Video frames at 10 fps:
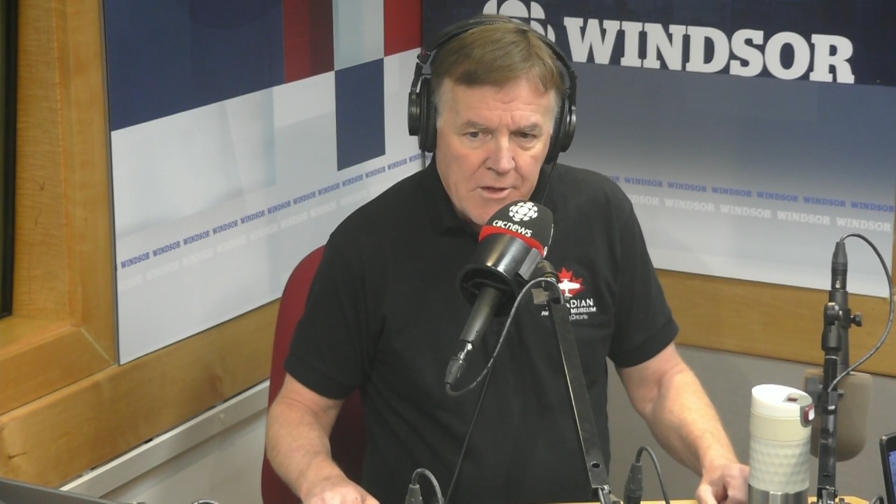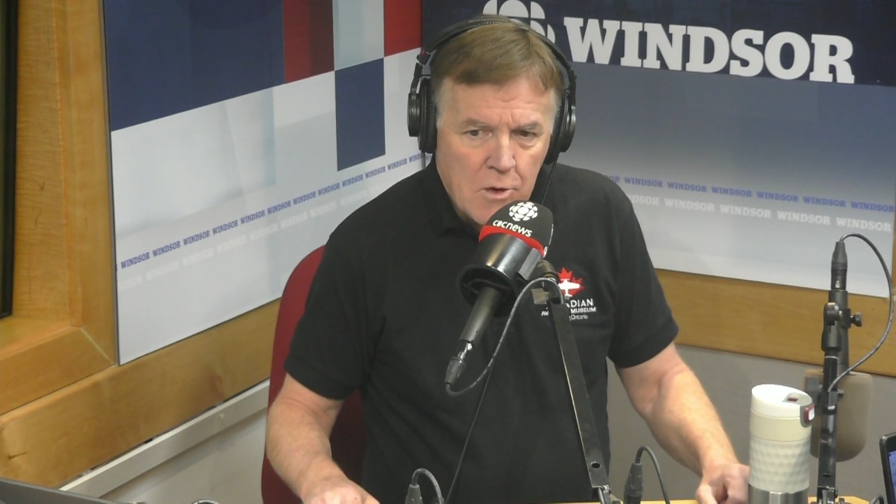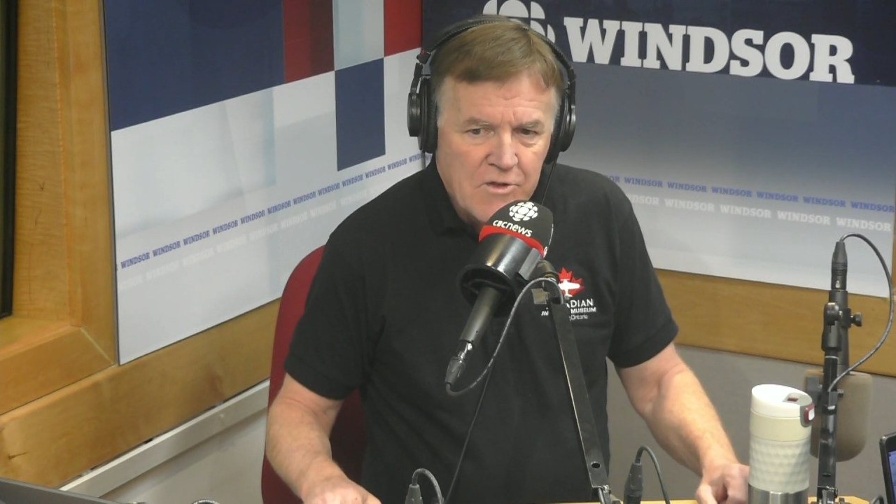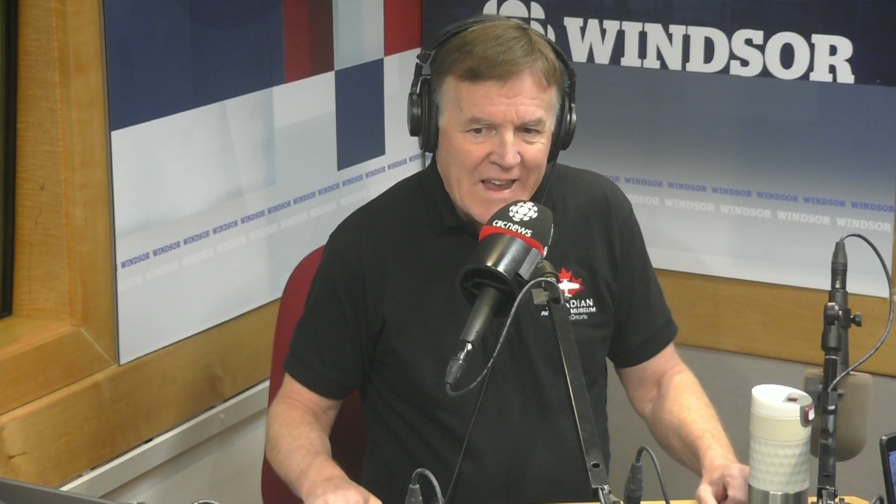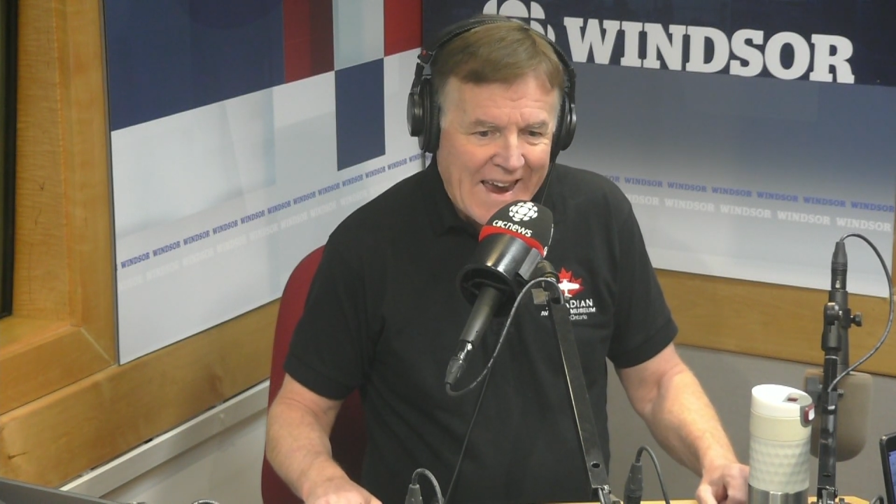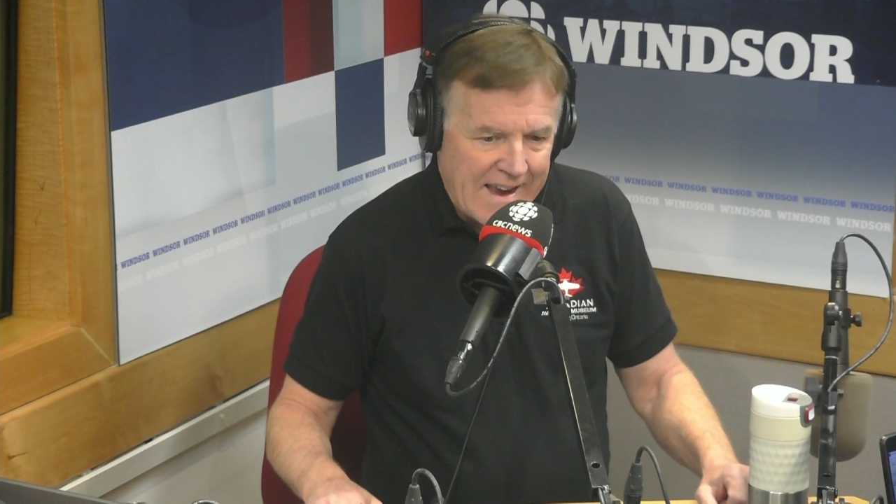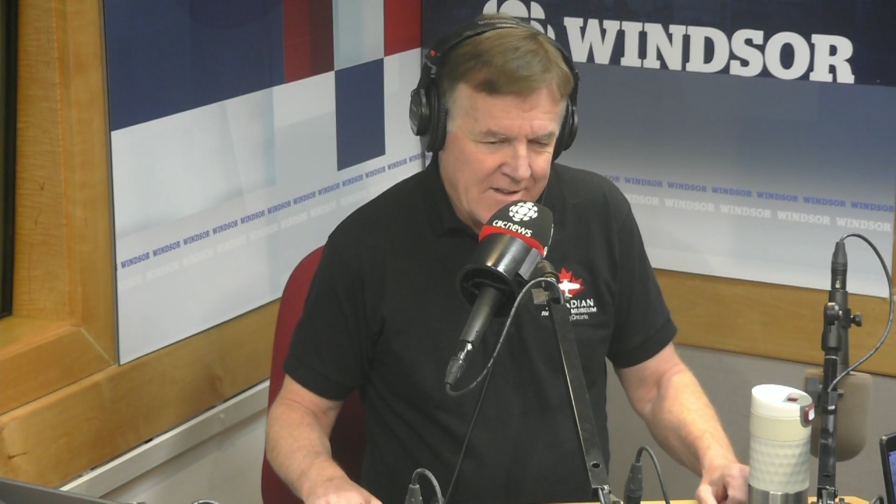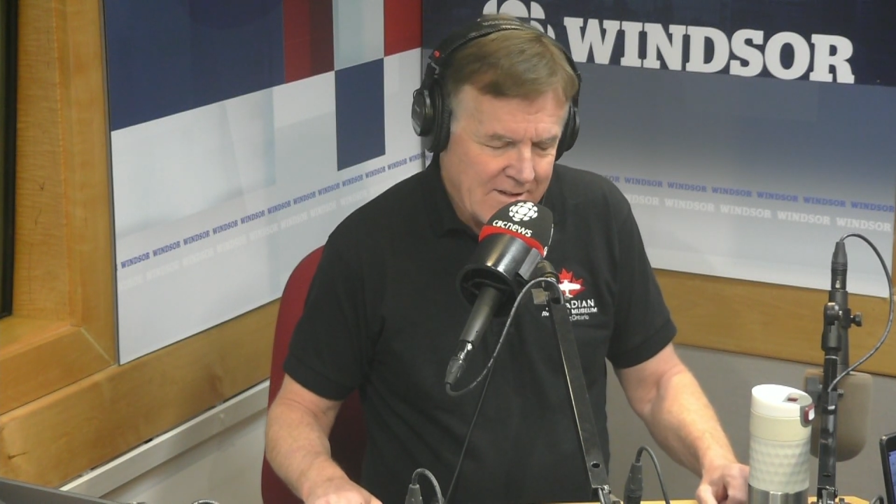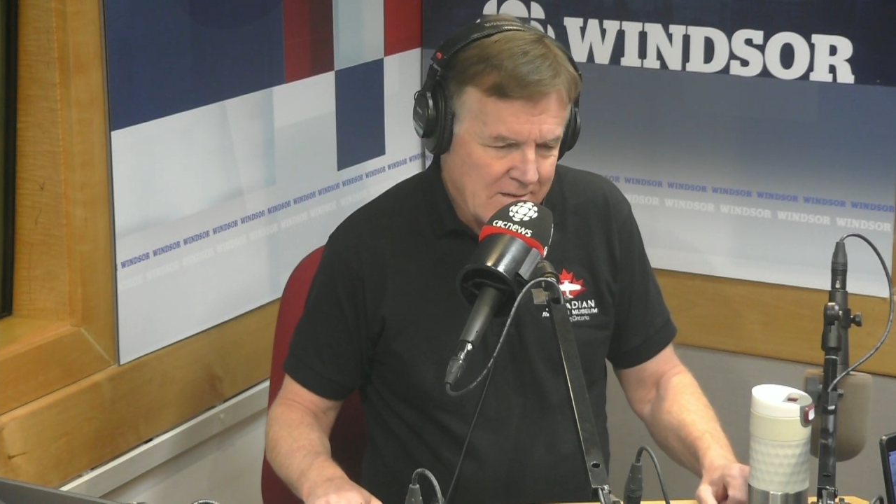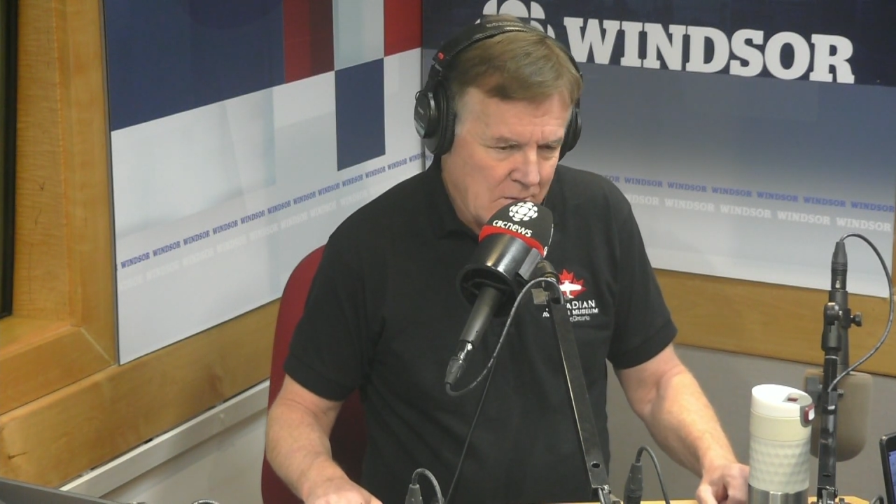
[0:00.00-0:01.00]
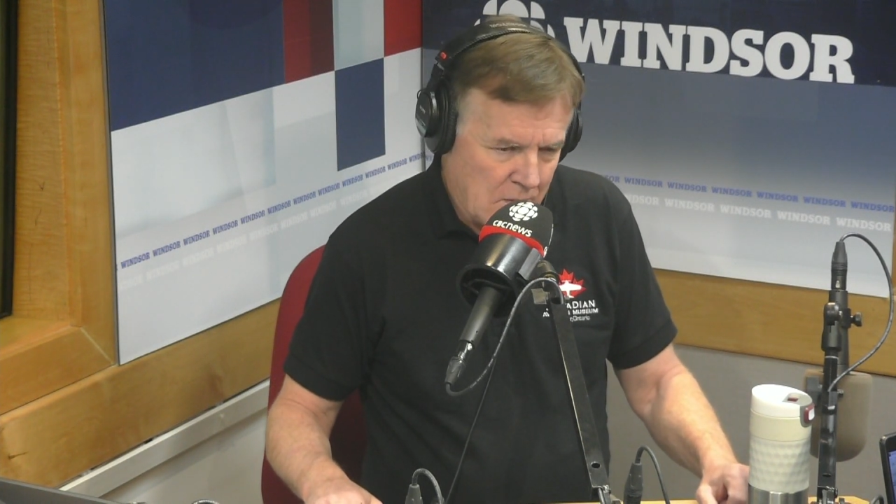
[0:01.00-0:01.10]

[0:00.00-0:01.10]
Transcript: those days,